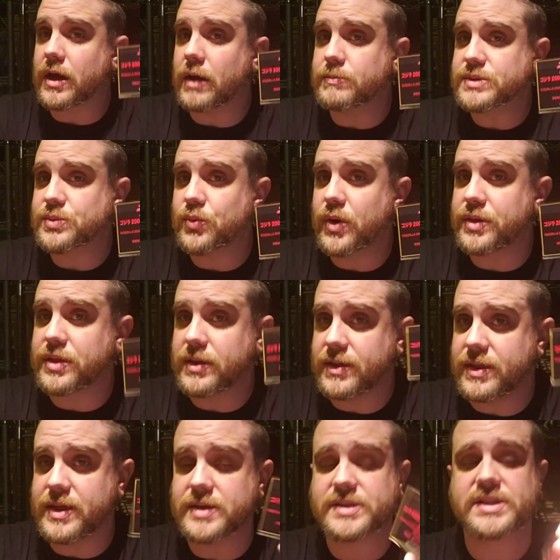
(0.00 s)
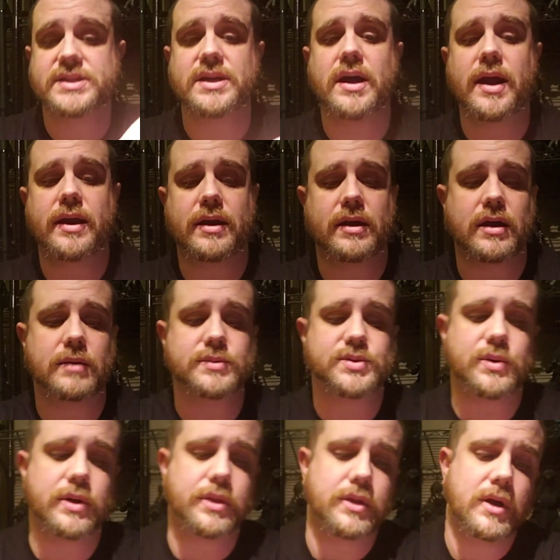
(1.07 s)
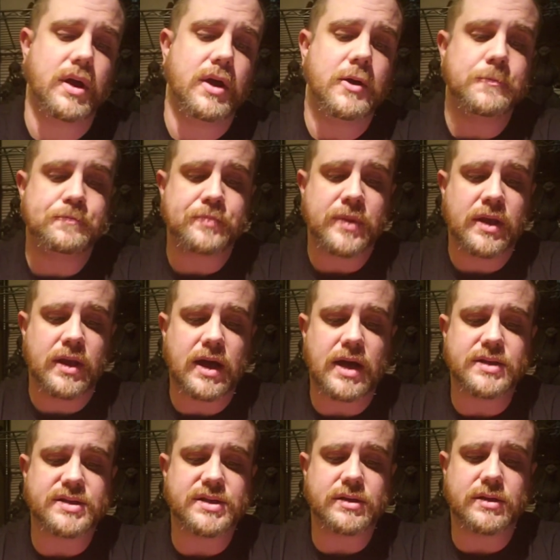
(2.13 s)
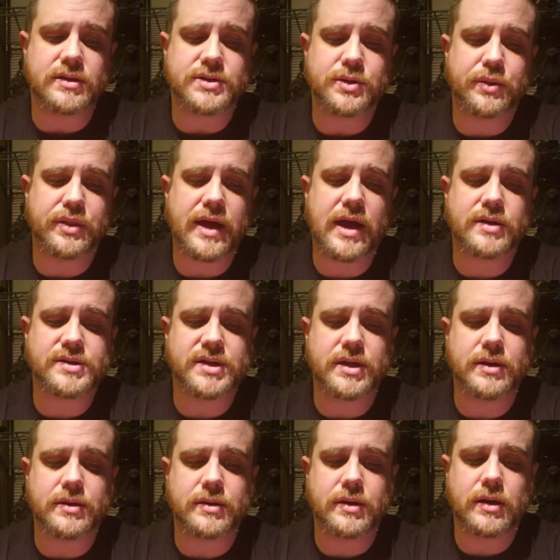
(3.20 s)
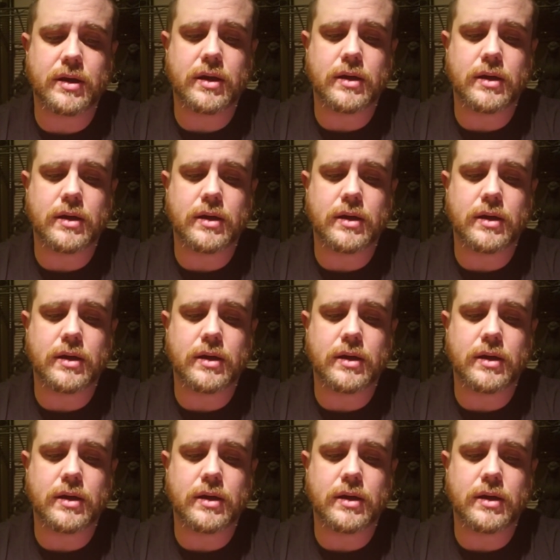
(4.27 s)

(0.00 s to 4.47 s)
comes with this sign. It comes with Godzilla 2000